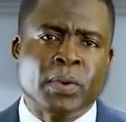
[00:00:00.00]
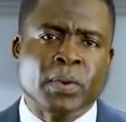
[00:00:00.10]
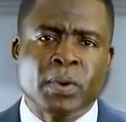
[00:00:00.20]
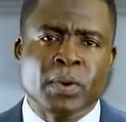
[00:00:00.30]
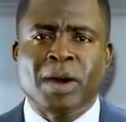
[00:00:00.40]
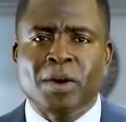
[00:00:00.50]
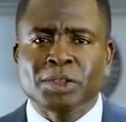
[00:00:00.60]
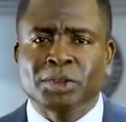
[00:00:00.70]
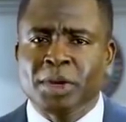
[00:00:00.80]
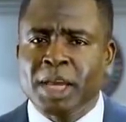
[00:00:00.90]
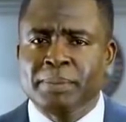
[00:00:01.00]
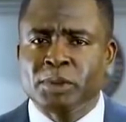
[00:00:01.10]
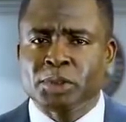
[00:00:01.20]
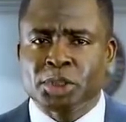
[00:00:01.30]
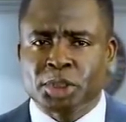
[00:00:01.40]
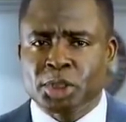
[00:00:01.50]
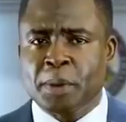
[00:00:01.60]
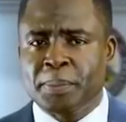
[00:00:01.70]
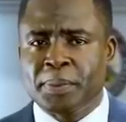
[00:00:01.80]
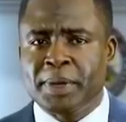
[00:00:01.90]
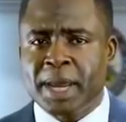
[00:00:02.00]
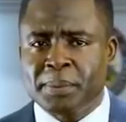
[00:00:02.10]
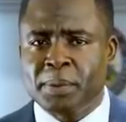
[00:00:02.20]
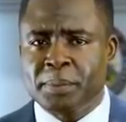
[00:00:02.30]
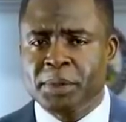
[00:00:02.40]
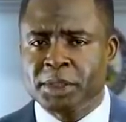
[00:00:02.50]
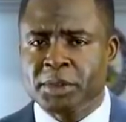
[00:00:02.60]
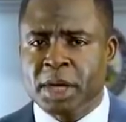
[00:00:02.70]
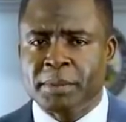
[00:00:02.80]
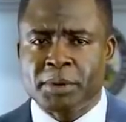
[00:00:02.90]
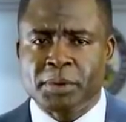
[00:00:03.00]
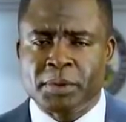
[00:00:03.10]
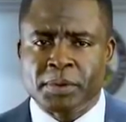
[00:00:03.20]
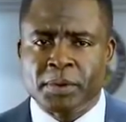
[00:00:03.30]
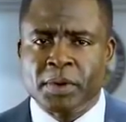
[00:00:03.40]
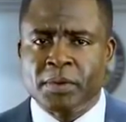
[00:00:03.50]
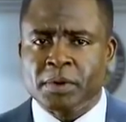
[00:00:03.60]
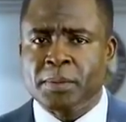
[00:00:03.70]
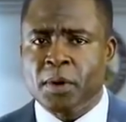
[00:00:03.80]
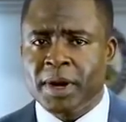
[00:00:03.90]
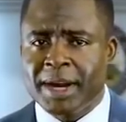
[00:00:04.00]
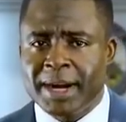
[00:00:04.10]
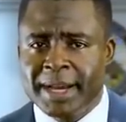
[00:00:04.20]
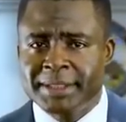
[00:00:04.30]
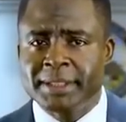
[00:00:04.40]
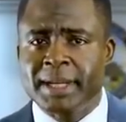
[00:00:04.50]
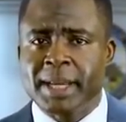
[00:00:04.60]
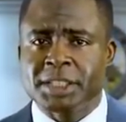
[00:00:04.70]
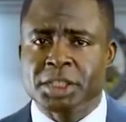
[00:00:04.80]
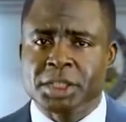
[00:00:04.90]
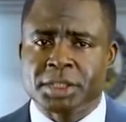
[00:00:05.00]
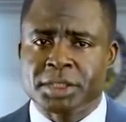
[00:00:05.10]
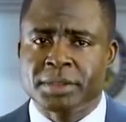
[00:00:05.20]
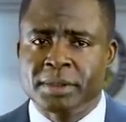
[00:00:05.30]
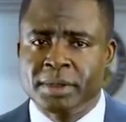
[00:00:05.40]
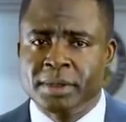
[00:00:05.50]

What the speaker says: We were also able to stop La République du Cameroon from organizing elections,